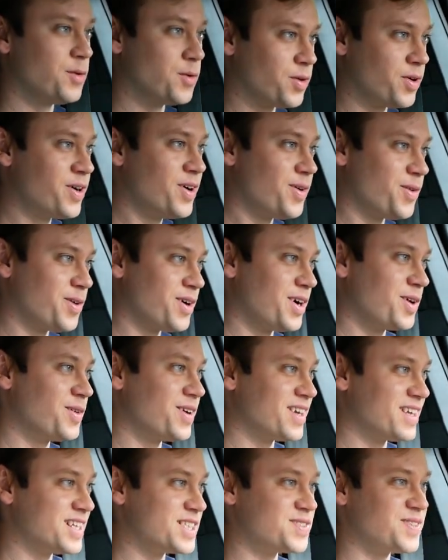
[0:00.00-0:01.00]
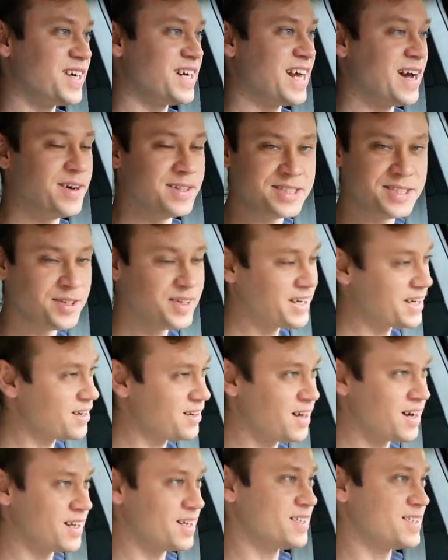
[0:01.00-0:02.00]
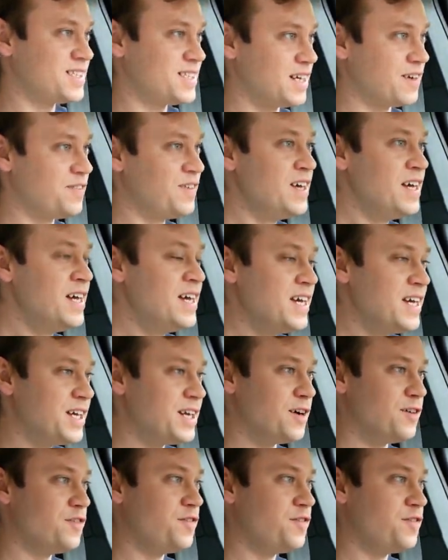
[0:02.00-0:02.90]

or ordering one of these right now until they get a lot of this stuff, you know,